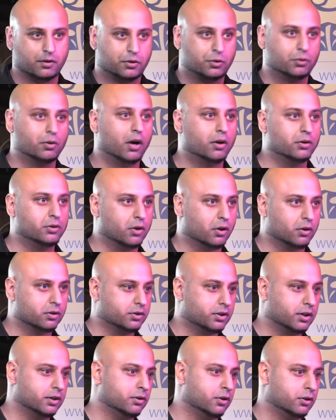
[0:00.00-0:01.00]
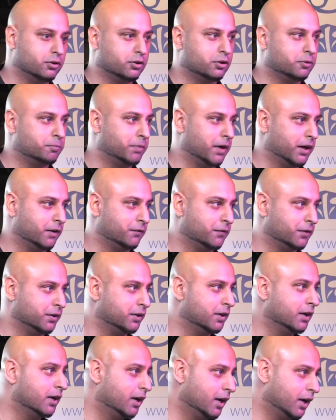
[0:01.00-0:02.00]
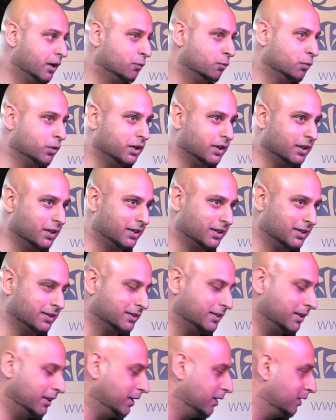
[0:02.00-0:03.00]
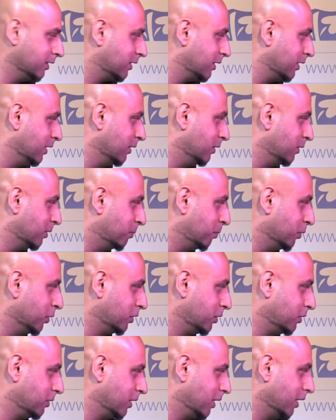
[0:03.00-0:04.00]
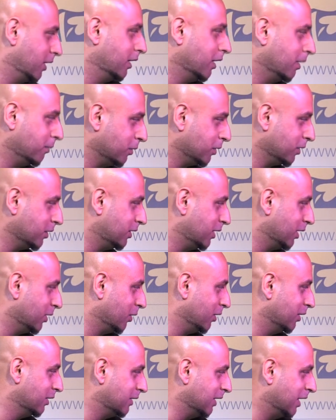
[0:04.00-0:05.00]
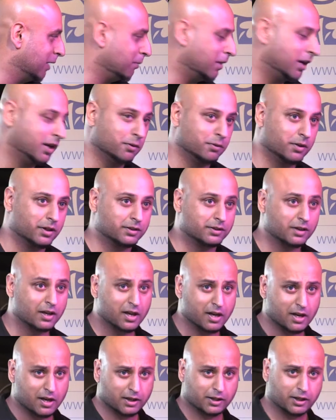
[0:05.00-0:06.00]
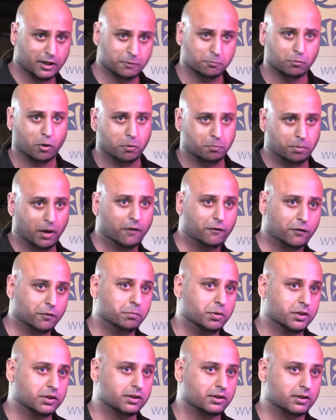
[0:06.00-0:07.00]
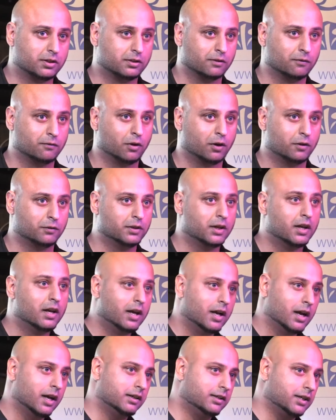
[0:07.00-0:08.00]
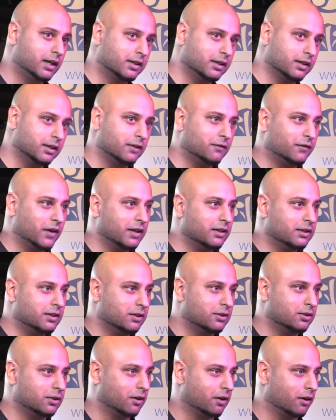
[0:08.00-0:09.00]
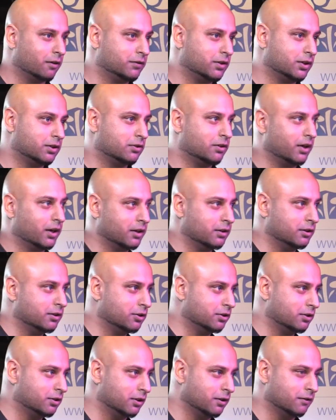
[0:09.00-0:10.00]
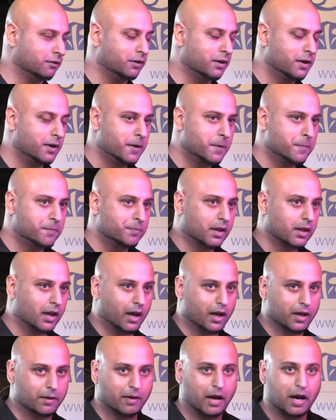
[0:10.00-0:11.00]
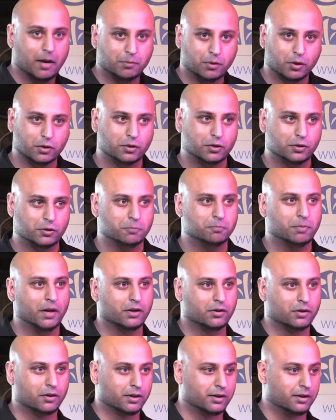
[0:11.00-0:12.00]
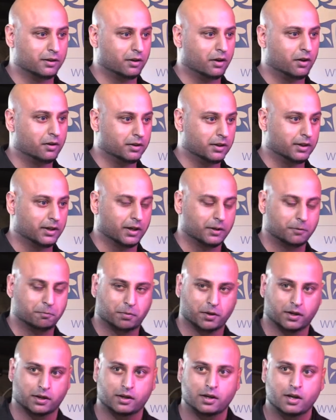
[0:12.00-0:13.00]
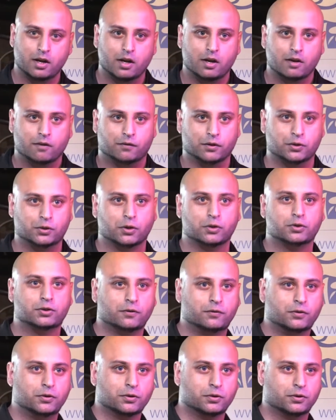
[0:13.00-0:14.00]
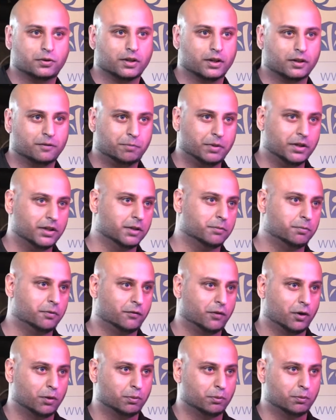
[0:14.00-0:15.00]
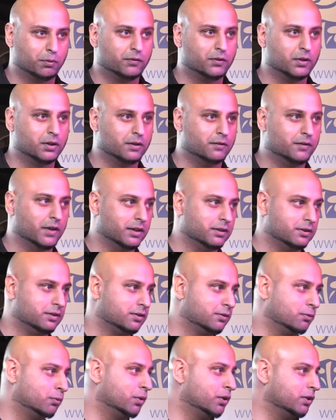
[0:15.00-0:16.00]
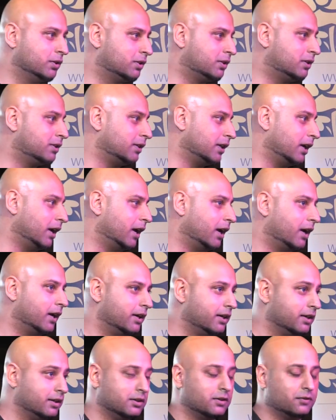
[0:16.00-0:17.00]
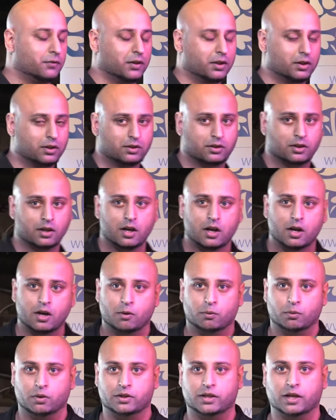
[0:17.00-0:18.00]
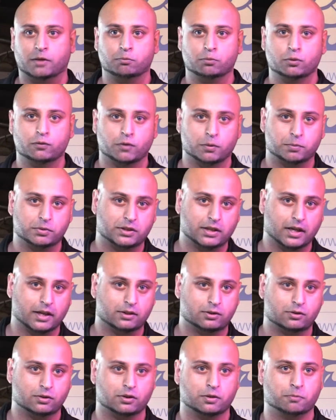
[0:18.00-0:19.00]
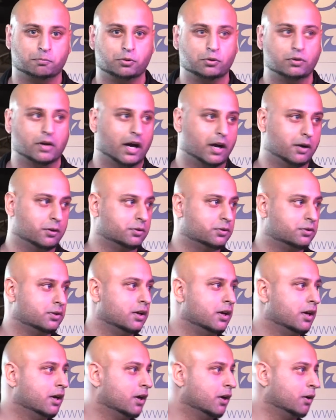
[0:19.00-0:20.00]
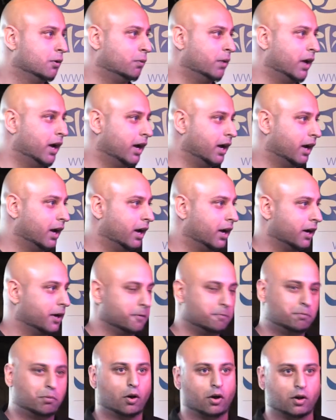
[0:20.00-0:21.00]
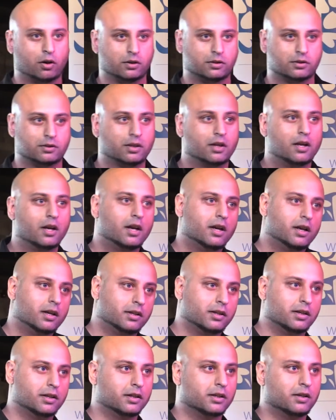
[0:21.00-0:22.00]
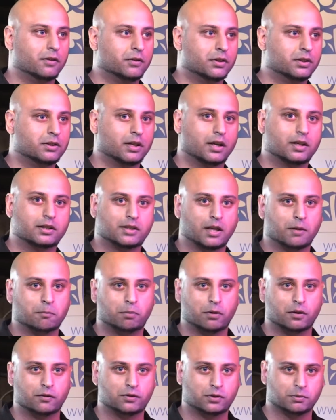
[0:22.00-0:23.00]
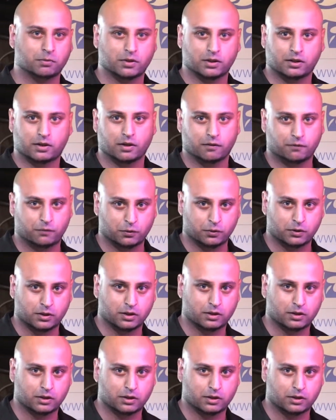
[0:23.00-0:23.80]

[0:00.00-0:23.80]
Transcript: throughout Yorkshire, not just Bradford. And one of the things that Ian's keen to push, and I'm not going to take all his limelight, is getting more Bradford businesses involved and taking advantage of this great initiative. I'm not going to come back on again, but for those of you that have been here before when we've done events, once Ian's finished, we'll then move upstairs to the brew house, where Paul's going to give us a sample of some of the great food